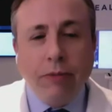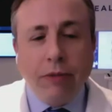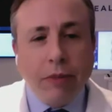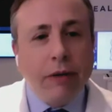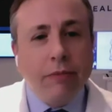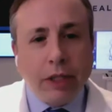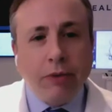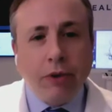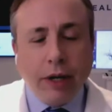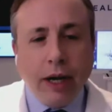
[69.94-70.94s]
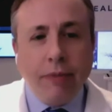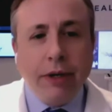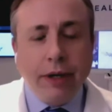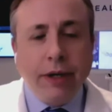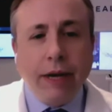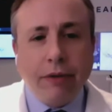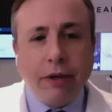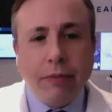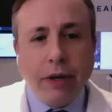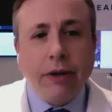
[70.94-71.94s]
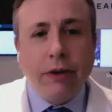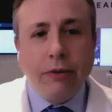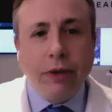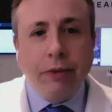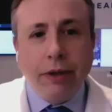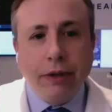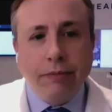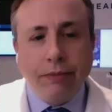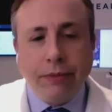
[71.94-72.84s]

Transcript: women, but much more common in African American women.